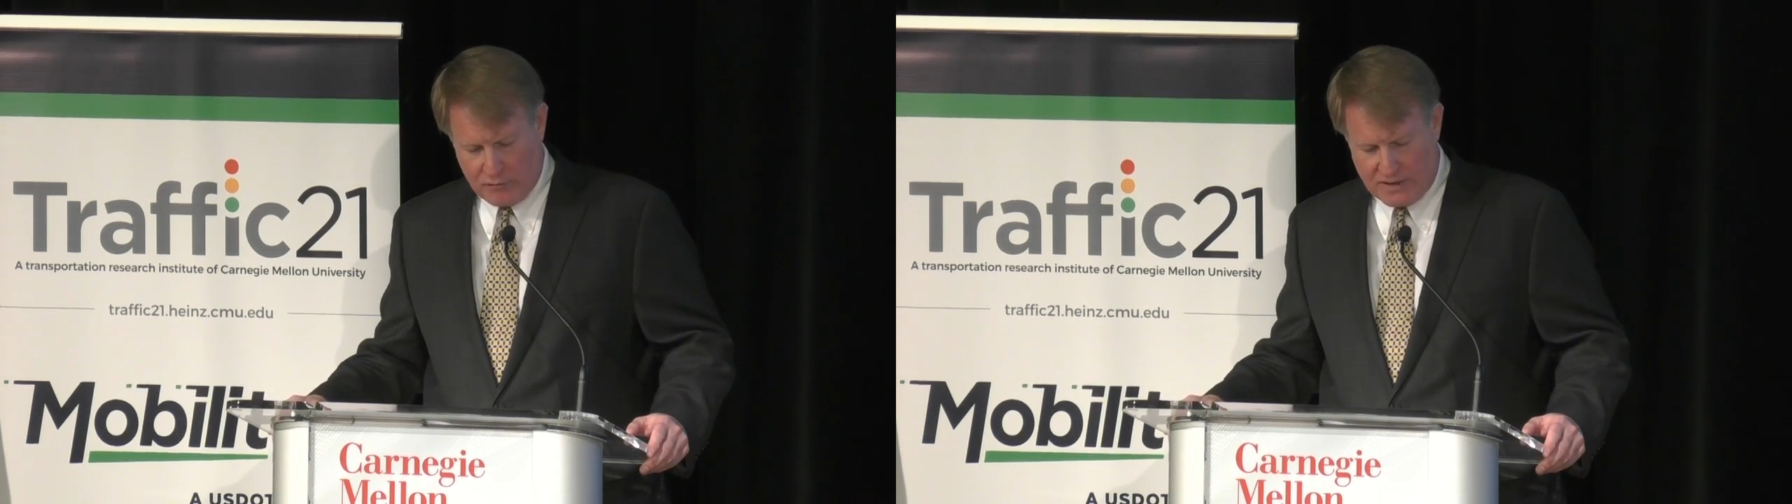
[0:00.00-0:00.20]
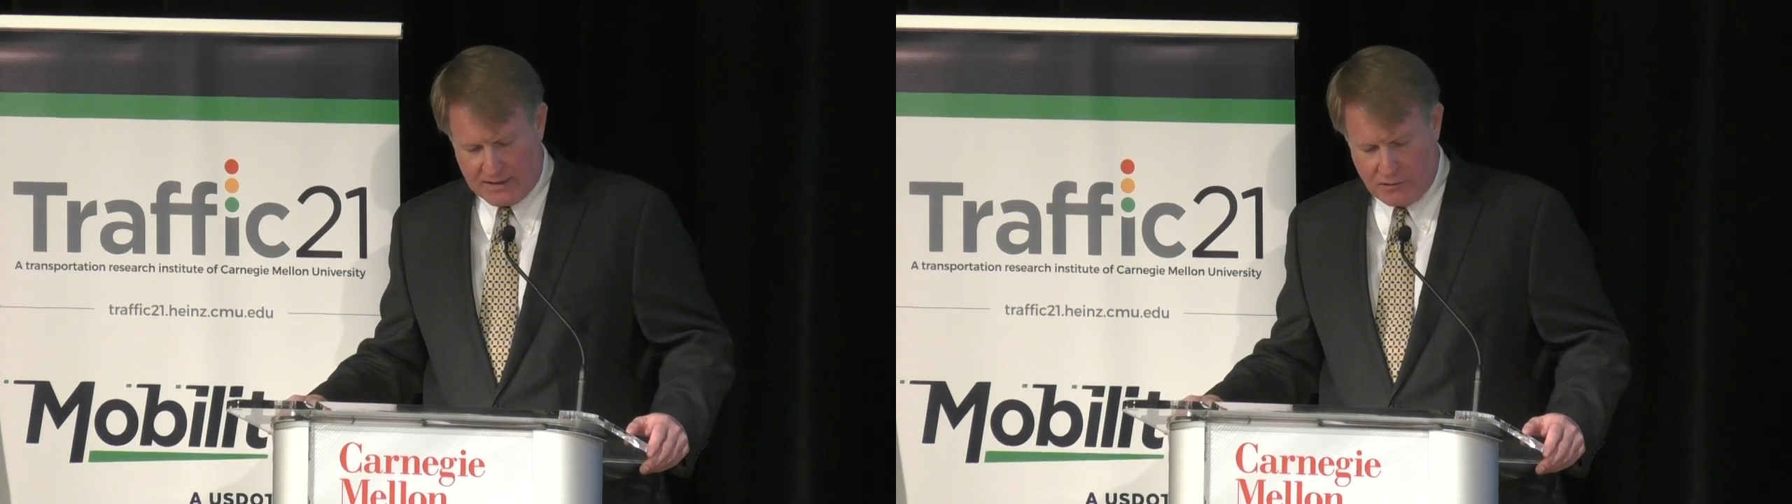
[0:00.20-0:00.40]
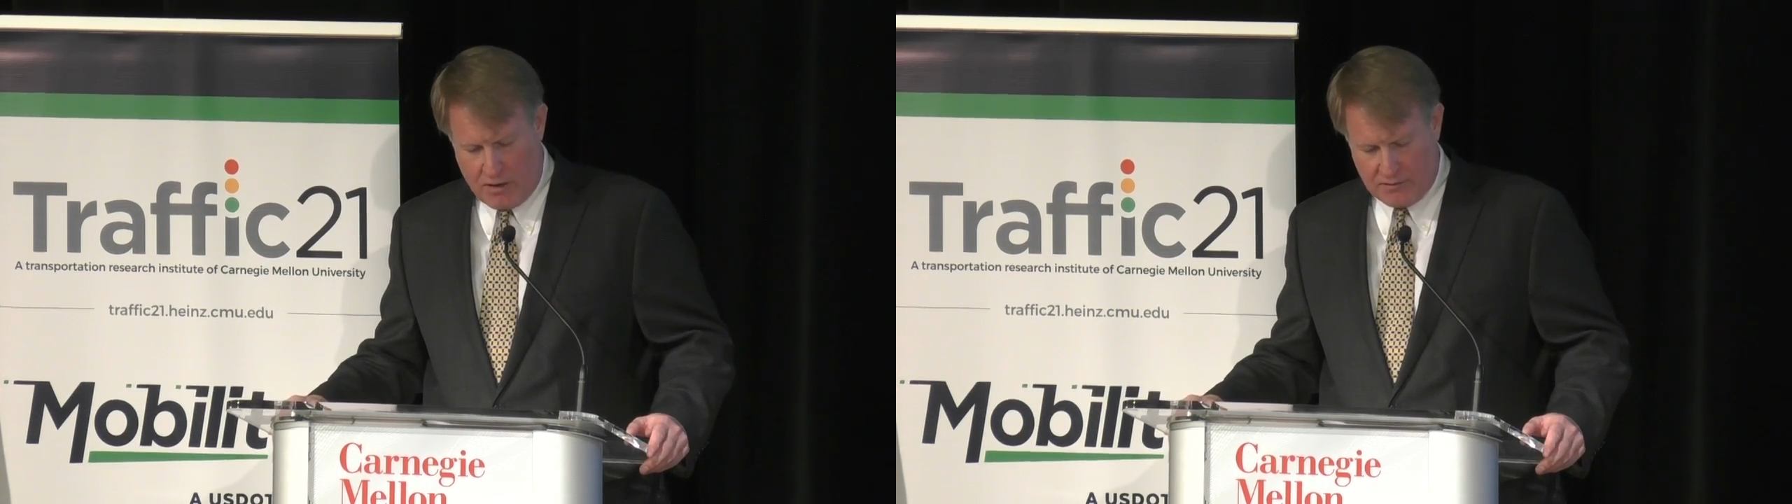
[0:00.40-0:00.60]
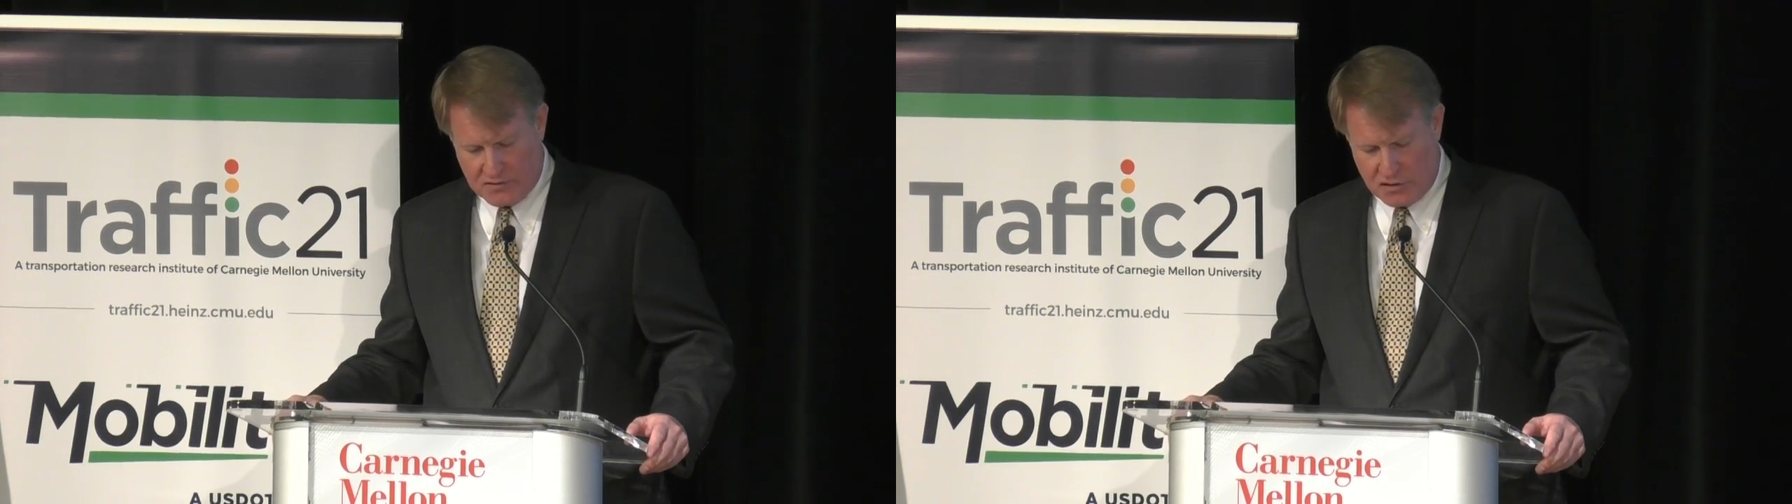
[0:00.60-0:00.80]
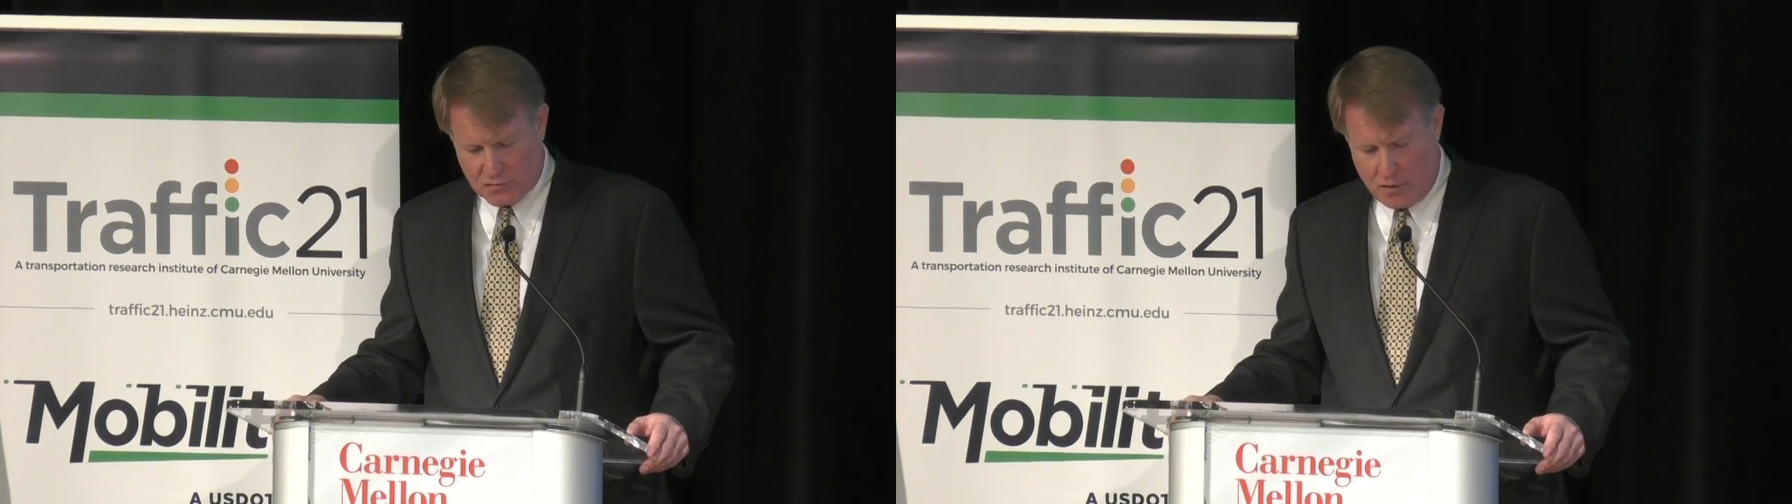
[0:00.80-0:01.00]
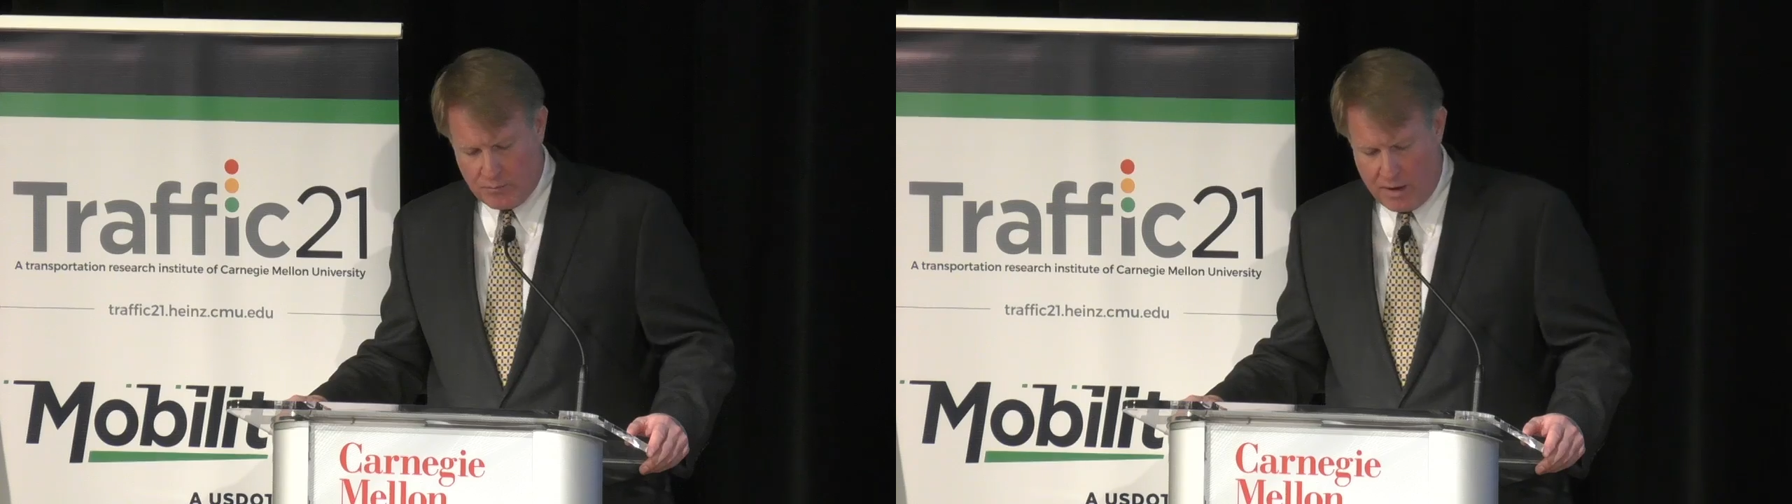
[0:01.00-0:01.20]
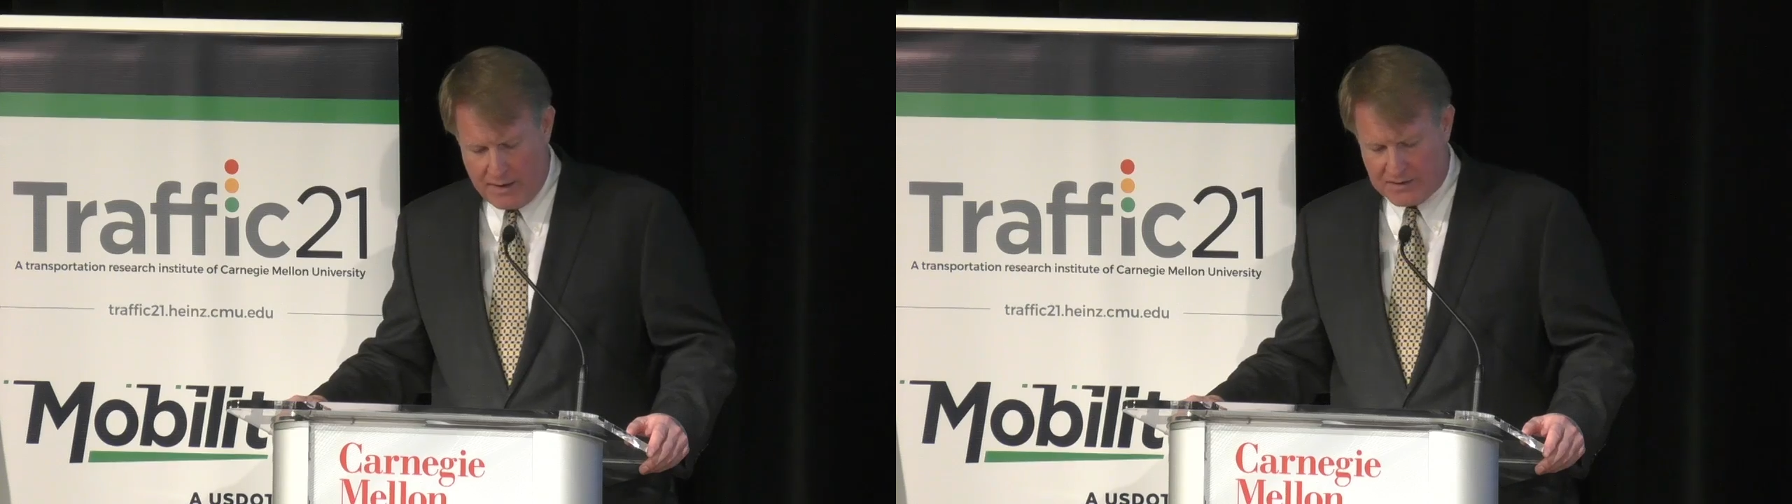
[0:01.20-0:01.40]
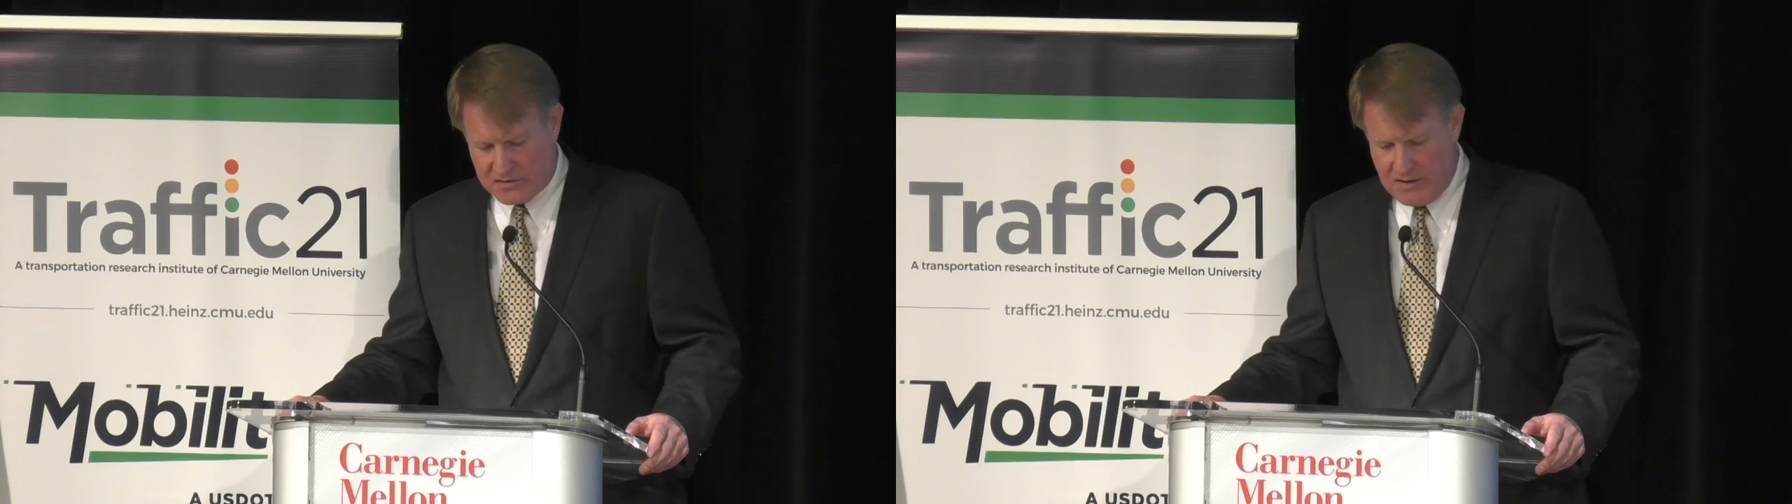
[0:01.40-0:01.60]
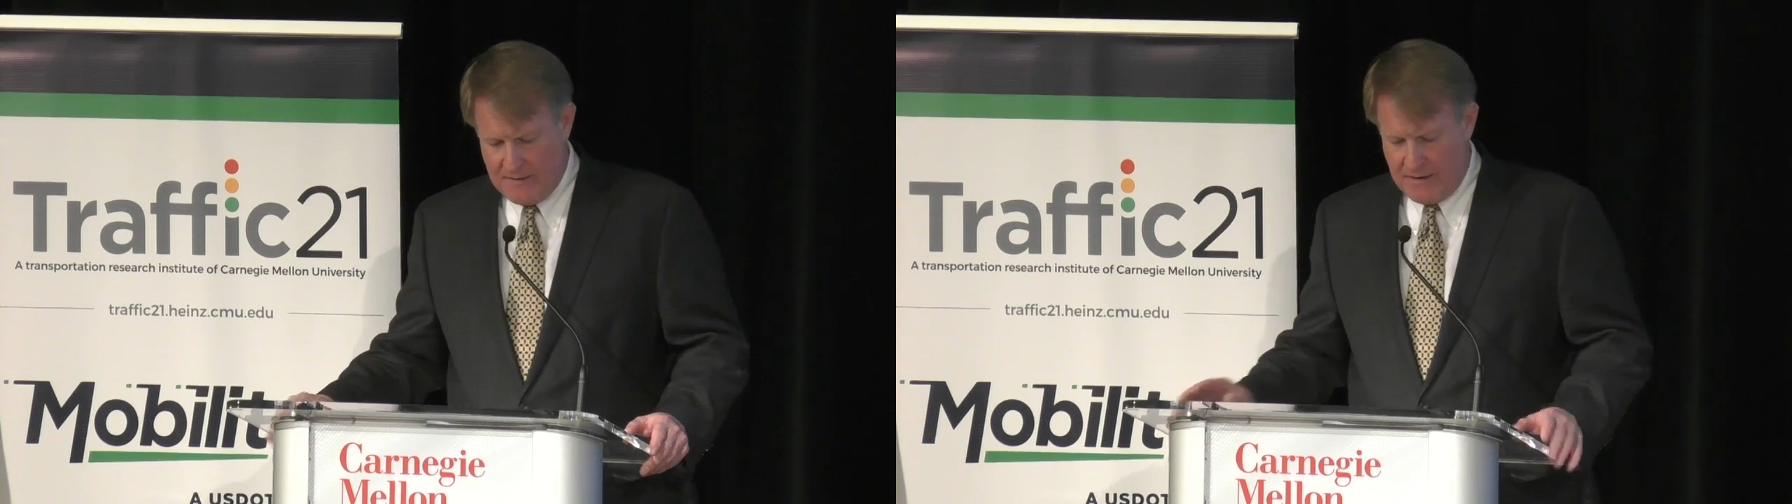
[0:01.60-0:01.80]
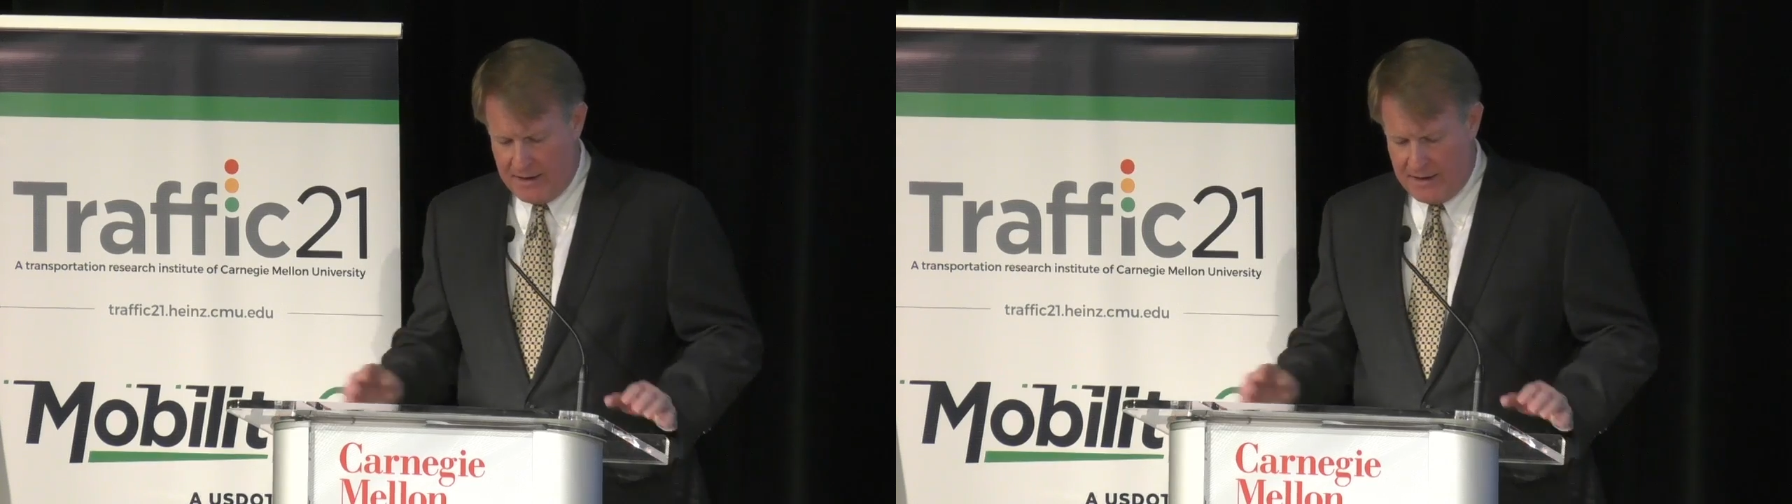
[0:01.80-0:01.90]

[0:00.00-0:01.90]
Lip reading: Technologies, Robotics,